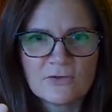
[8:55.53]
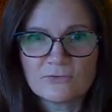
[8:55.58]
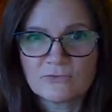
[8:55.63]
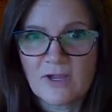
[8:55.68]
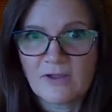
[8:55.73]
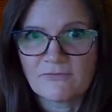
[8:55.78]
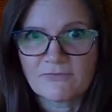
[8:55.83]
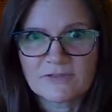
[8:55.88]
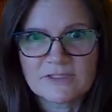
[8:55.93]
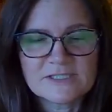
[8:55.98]

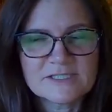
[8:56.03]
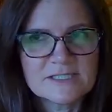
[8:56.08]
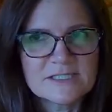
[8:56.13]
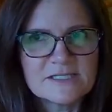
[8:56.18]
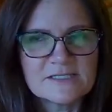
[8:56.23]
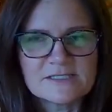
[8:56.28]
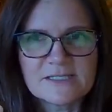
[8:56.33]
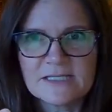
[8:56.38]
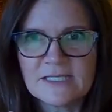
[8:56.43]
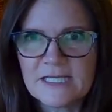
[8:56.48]

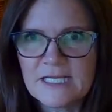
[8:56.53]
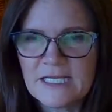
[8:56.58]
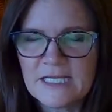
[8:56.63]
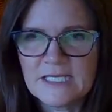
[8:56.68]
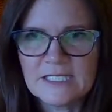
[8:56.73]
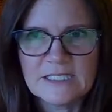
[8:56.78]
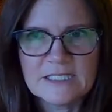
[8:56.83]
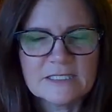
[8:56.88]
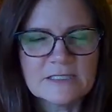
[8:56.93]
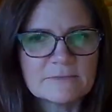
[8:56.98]
references and
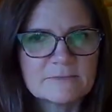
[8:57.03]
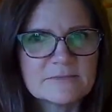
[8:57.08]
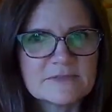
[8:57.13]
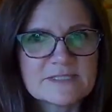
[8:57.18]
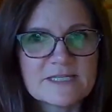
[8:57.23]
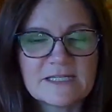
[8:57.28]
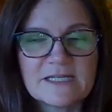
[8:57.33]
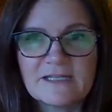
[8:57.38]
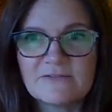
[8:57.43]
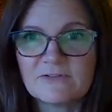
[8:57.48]

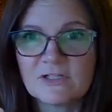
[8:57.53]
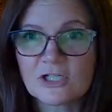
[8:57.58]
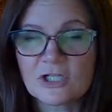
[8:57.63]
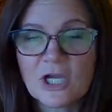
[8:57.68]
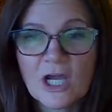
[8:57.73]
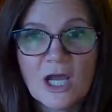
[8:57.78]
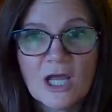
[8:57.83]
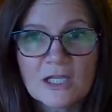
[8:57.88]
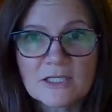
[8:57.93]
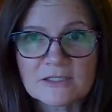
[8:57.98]
idioms and even
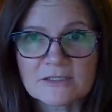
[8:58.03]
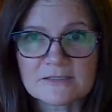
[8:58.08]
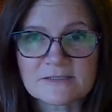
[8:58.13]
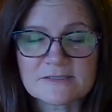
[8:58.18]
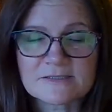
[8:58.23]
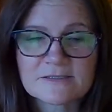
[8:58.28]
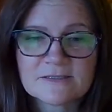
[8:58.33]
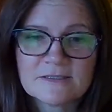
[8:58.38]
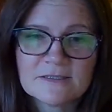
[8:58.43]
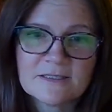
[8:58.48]

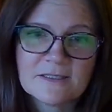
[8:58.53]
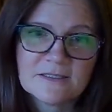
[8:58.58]
colors